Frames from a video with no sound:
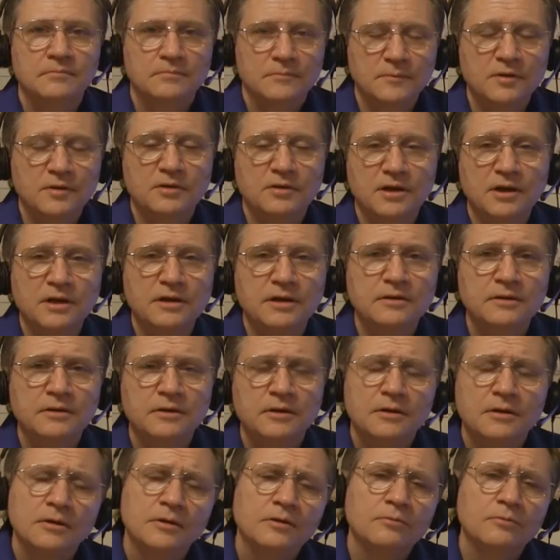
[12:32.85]
Okay.
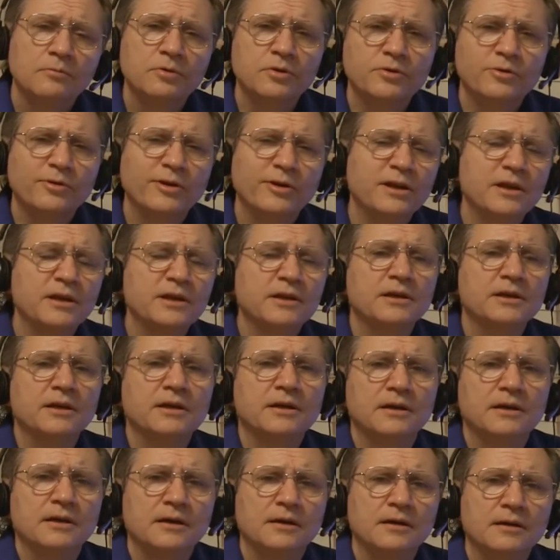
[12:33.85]
Were there any
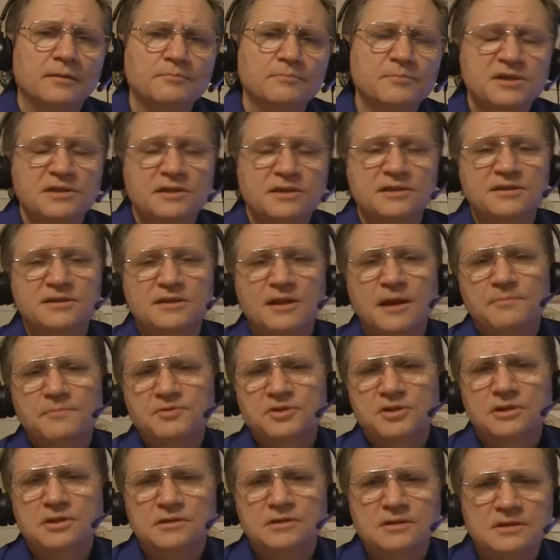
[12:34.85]

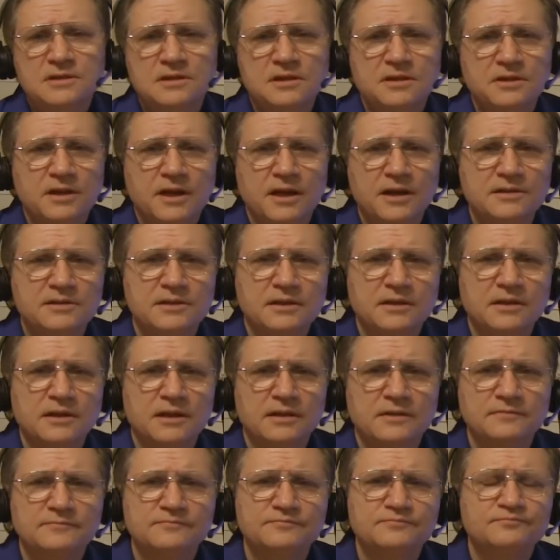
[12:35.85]
misconceptions that you had to
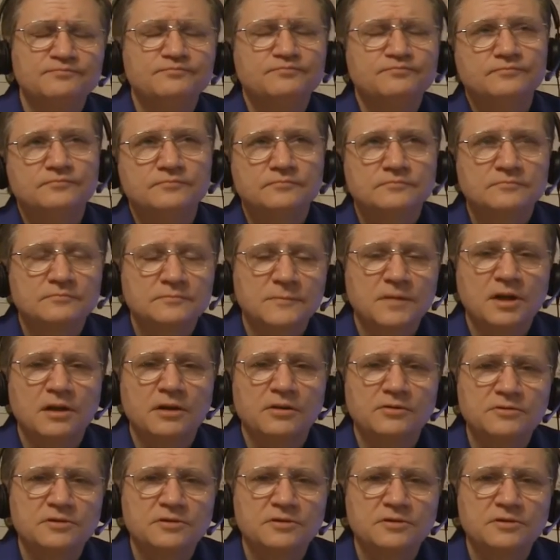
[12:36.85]
kind of, you know,